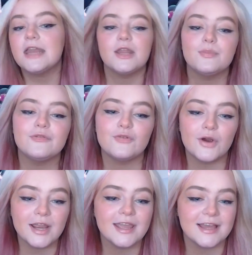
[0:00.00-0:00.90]
Now,
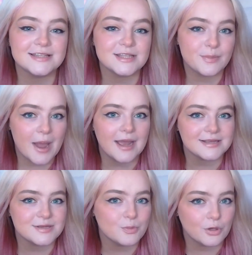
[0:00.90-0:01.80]
before I get into the
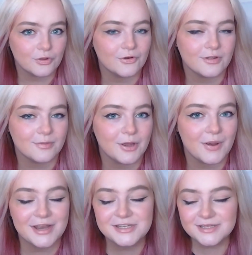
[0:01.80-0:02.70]
packs and what they're all
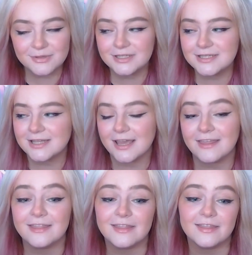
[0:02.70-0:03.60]
about, I just want to say
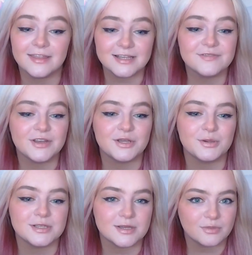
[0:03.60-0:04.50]
that this video
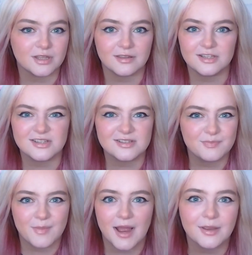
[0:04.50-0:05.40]
is completely just
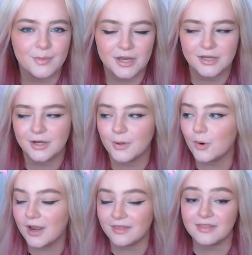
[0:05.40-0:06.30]
my opinion and
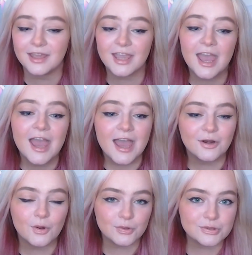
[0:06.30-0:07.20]
what I think,
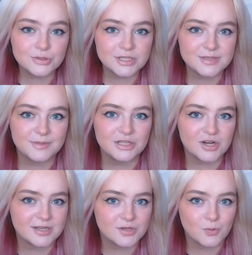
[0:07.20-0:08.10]
and also just me
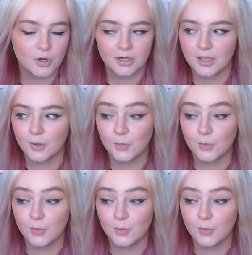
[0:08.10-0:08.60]
trying to work out